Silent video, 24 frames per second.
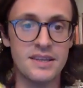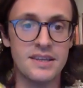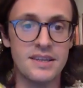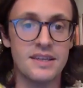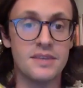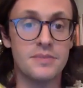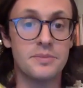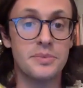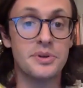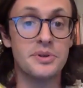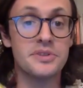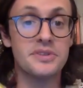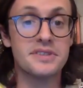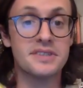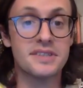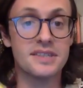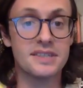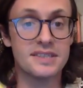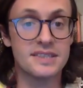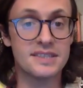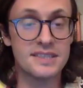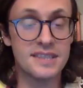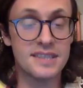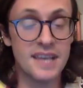he builds
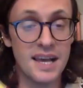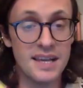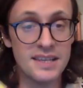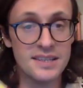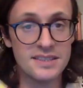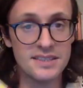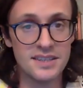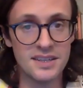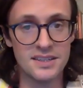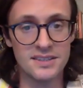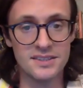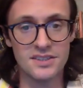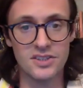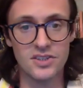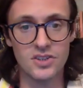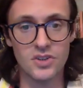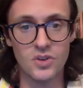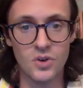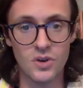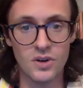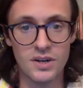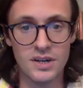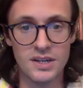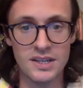success and
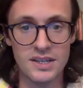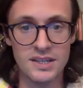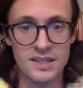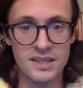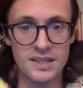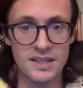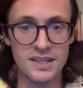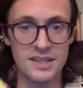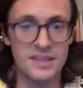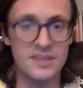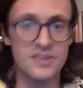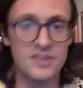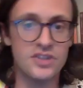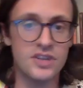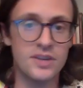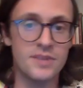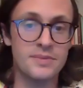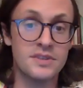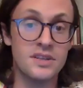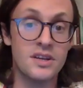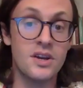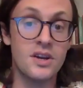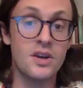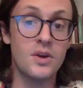security in
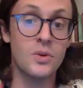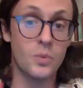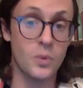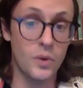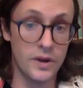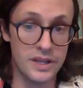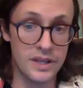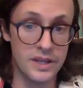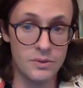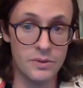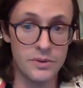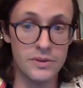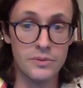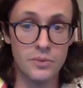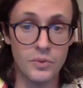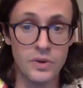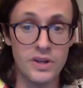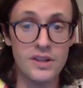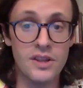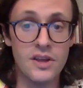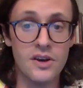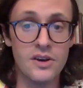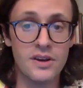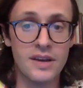Egypt, where he
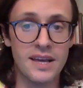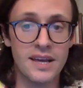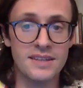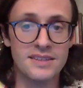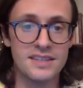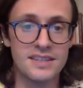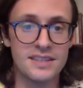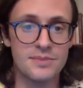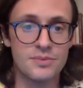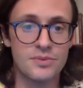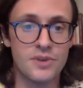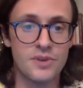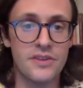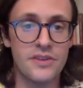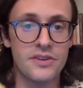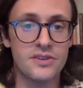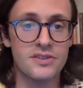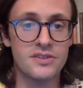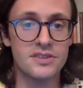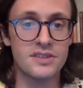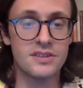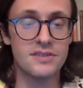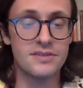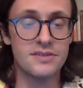relocates his
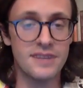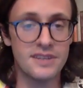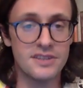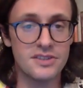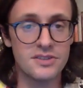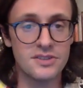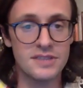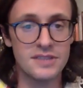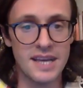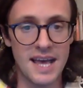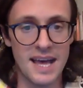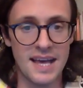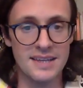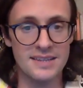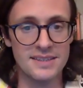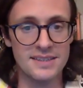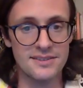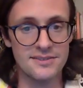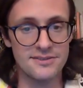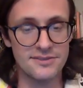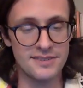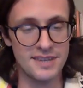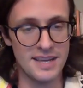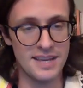brothers and eventually has
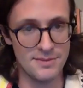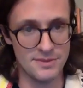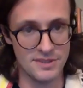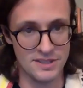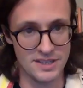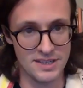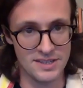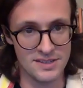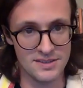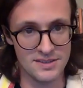a family.